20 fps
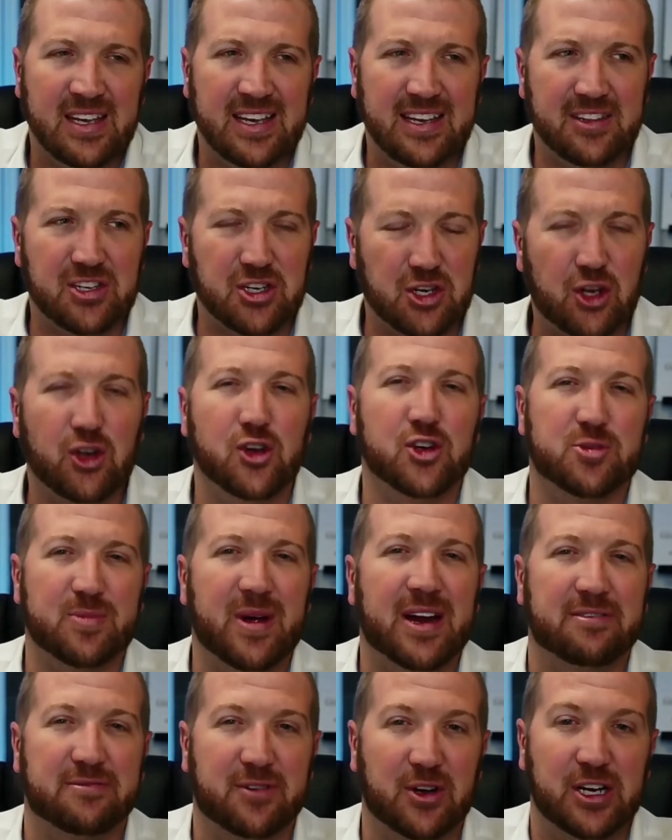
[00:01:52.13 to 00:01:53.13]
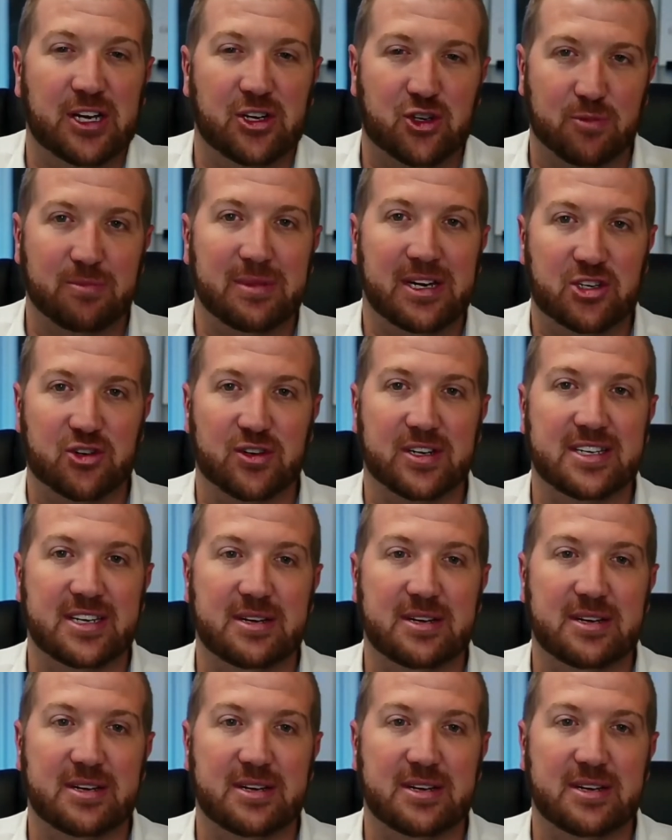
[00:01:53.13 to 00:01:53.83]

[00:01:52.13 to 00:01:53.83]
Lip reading: There's a huge amount of financial metrics